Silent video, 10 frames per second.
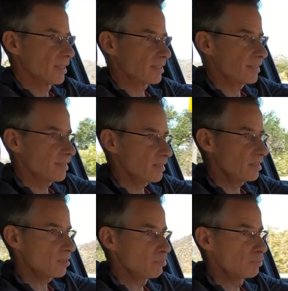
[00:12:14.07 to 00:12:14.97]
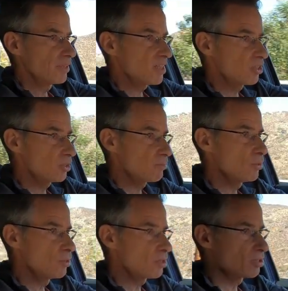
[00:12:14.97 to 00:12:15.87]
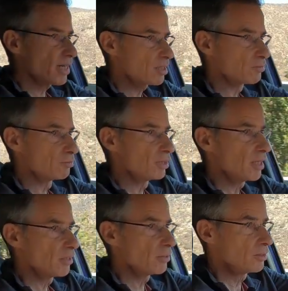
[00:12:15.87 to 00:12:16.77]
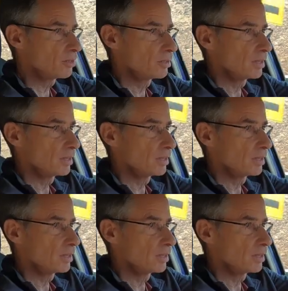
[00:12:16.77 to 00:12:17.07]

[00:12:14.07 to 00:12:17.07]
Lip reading: As I said, this is a pretty smooth stretch of road.